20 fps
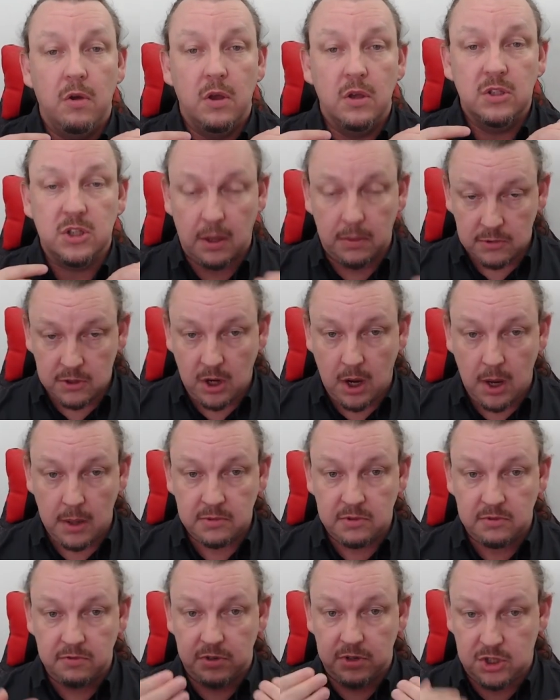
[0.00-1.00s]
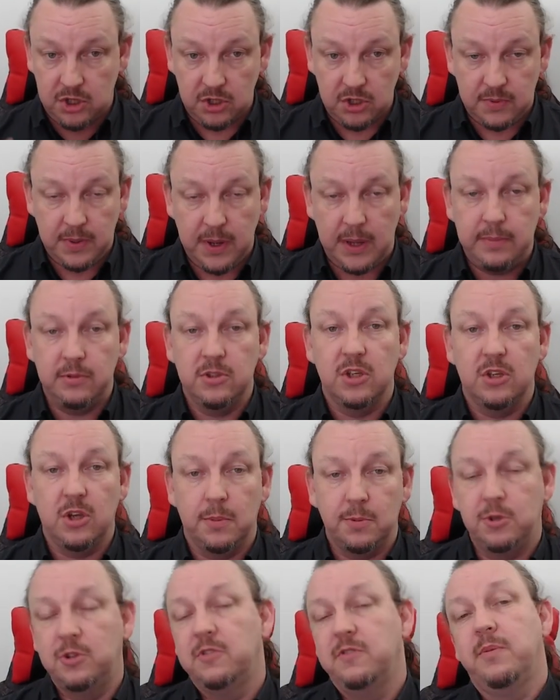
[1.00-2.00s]
sometimes reduce people's
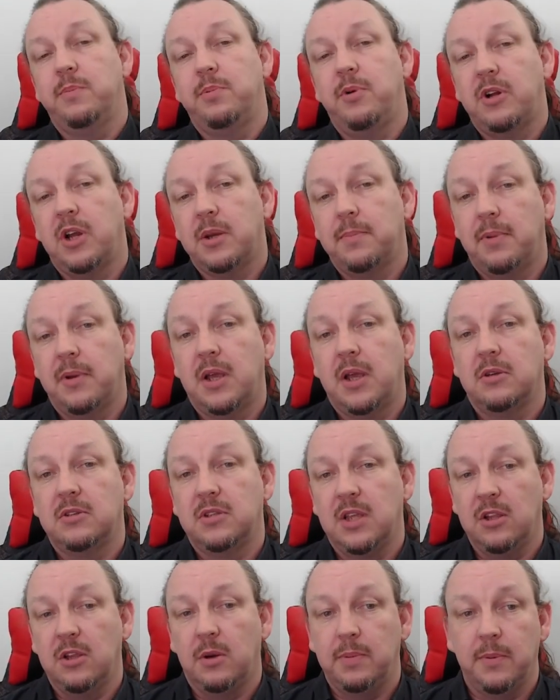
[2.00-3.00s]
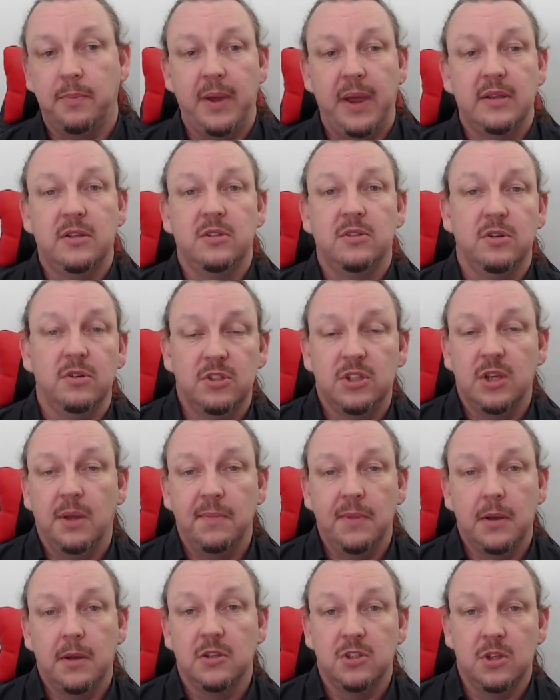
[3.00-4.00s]
adoption of a product because they're not prepared to do
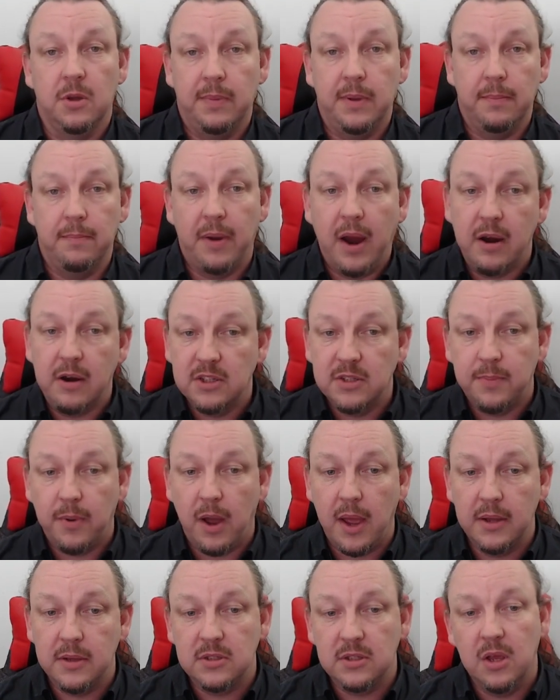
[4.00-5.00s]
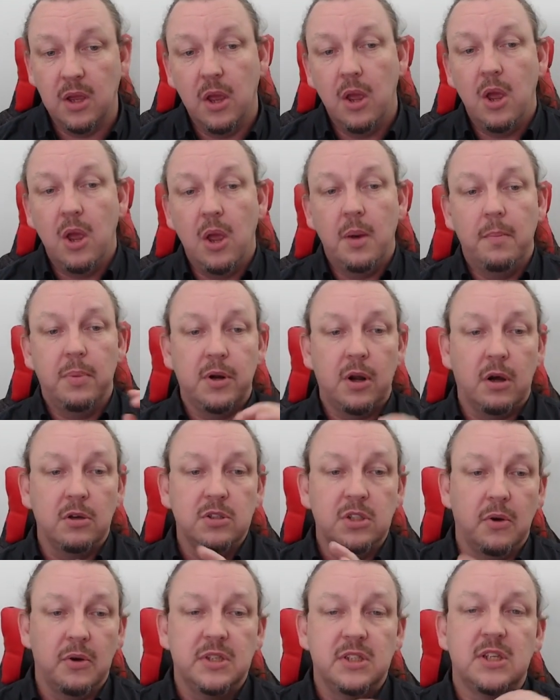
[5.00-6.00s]
something because they'll be embarrassed by it. But
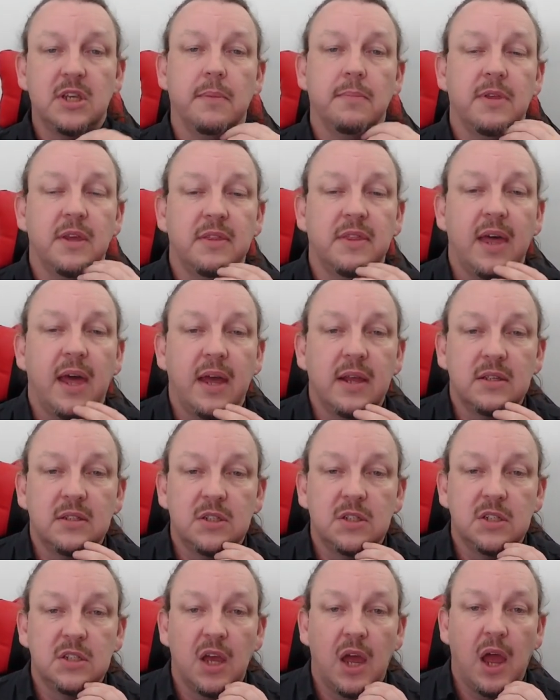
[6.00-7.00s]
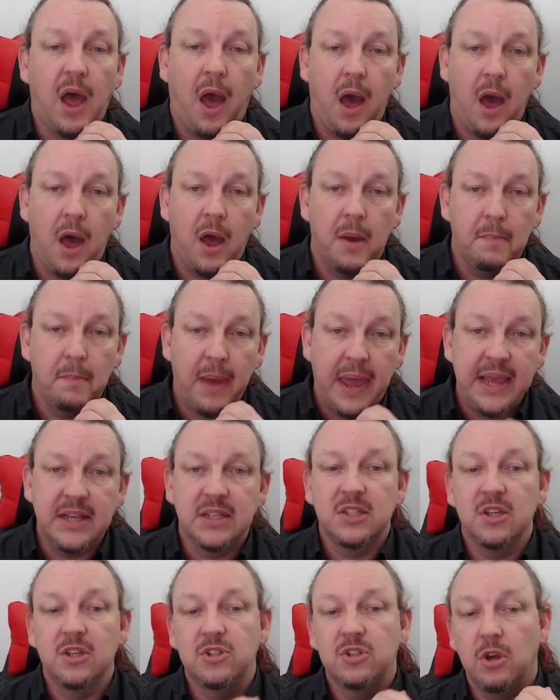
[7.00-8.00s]
also, it's something that uh,
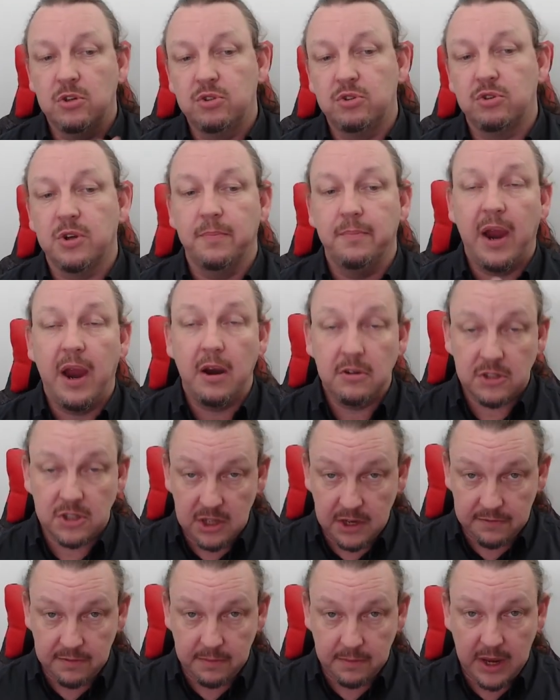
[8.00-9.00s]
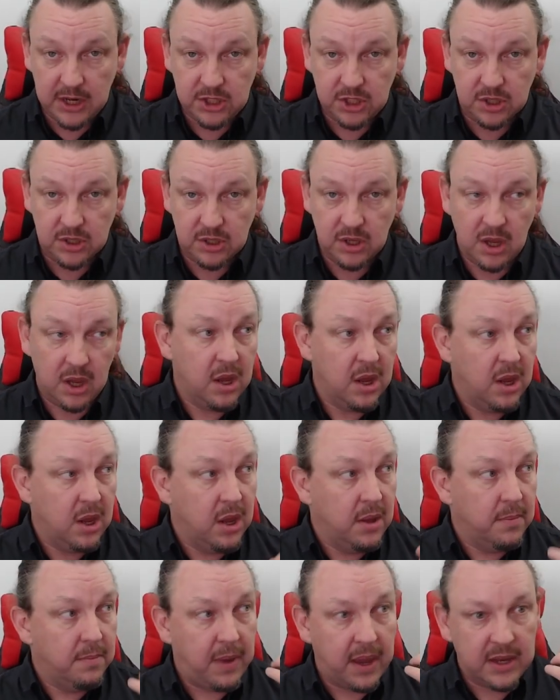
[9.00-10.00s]
makes social comparison information,
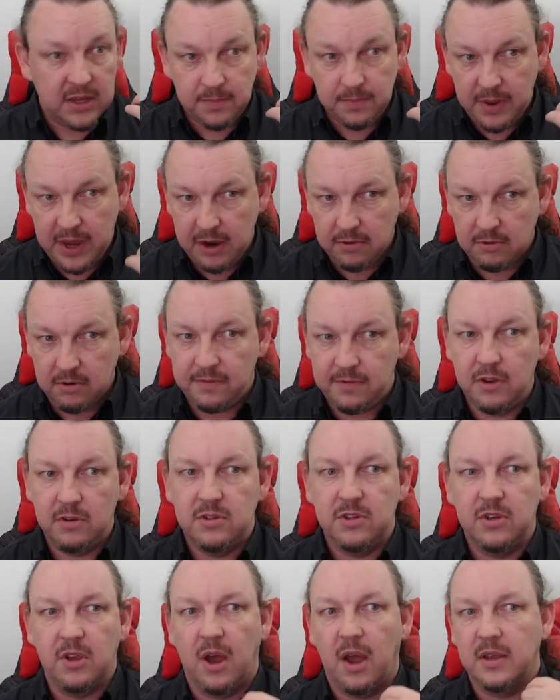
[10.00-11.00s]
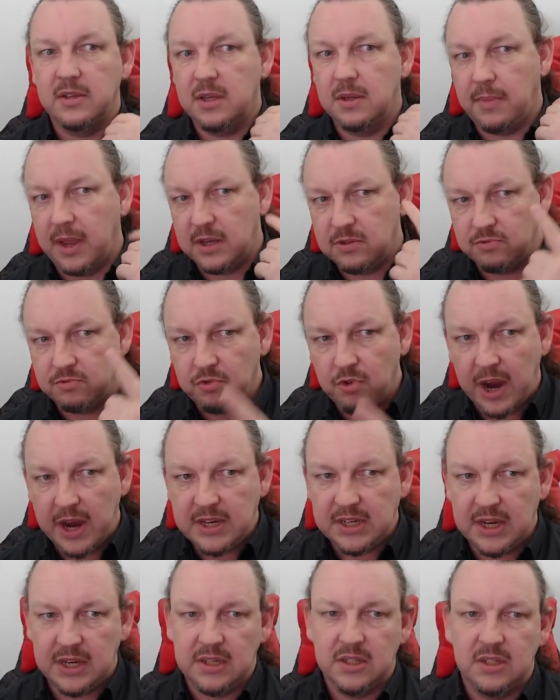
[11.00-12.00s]
makes peer review sites, it makes
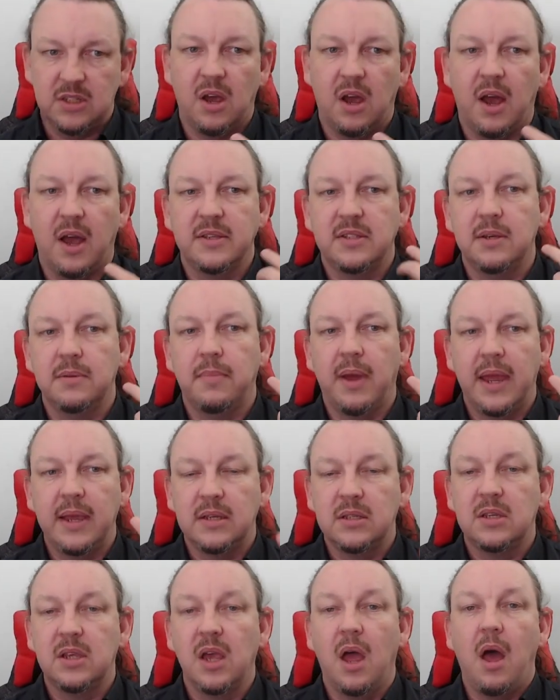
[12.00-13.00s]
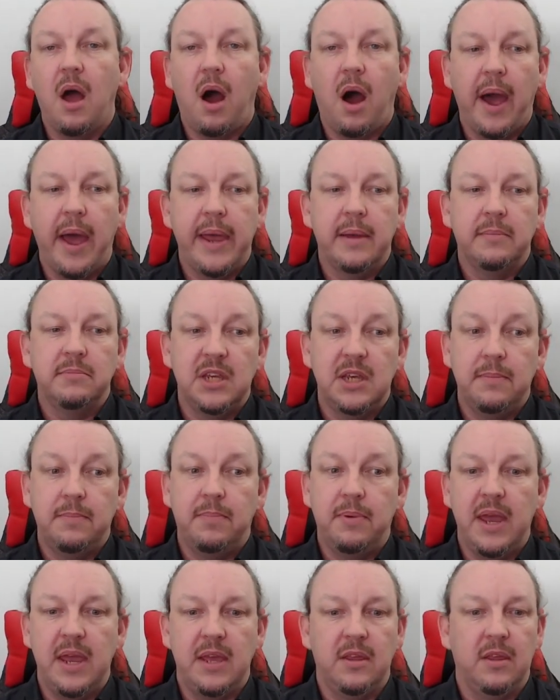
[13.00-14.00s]
rating sites, it makes
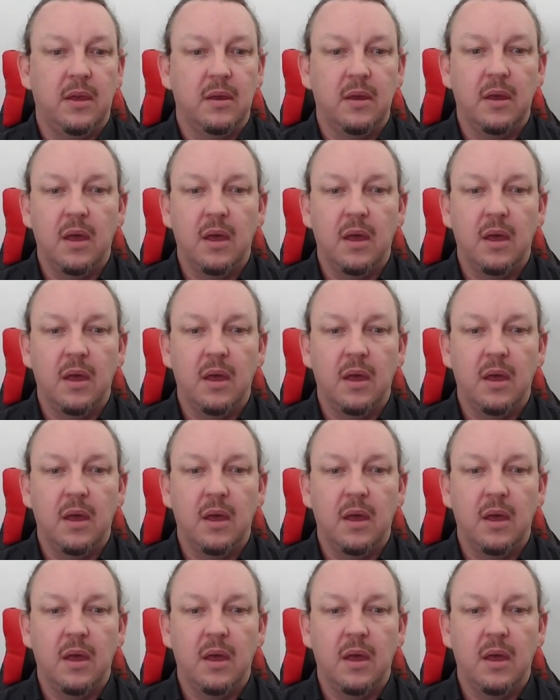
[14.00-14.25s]
IMDb.